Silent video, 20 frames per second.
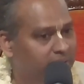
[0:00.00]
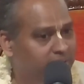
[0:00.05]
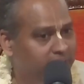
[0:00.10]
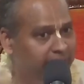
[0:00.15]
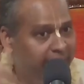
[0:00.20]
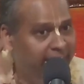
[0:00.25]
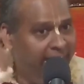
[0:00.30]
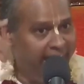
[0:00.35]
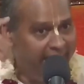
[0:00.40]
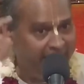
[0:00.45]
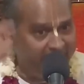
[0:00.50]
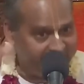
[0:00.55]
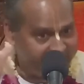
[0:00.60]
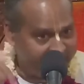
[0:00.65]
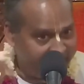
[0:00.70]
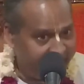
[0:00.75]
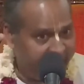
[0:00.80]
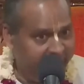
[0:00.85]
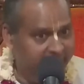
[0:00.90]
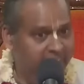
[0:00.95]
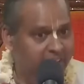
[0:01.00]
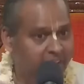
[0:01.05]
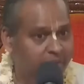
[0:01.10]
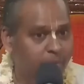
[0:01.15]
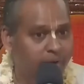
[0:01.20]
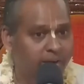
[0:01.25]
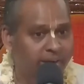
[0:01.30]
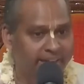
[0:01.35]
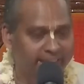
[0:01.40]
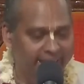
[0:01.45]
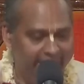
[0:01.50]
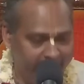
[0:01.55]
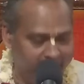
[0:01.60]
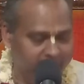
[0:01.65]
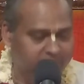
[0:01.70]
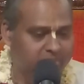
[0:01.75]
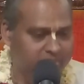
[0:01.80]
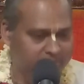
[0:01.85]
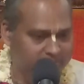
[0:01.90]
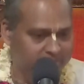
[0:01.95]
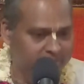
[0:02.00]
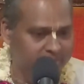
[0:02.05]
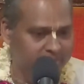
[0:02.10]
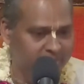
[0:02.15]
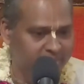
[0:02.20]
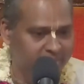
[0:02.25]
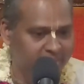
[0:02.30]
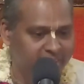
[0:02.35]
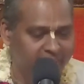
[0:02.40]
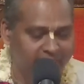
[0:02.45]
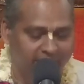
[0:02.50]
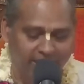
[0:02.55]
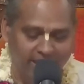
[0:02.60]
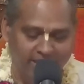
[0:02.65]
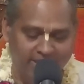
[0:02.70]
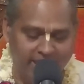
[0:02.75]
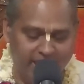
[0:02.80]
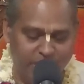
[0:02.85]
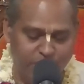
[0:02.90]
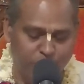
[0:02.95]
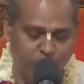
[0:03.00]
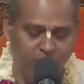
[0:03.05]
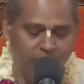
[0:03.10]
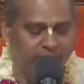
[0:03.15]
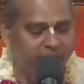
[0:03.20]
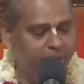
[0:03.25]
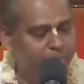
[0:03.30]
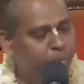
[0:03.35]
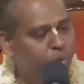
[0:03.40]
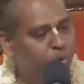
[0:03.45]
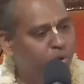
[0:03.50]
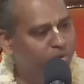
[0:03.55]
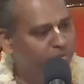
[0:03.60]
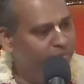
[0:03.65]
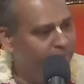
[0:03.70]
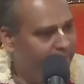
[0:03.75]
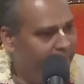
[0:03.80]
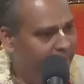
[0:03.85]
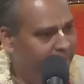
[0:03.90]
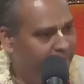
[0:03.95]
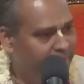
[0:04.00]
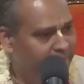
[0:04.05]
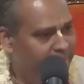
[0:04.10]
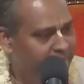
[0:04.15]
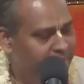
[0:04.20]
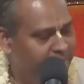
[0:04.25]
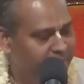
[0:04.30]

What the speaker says: the anxiety that one takes is actually very purifying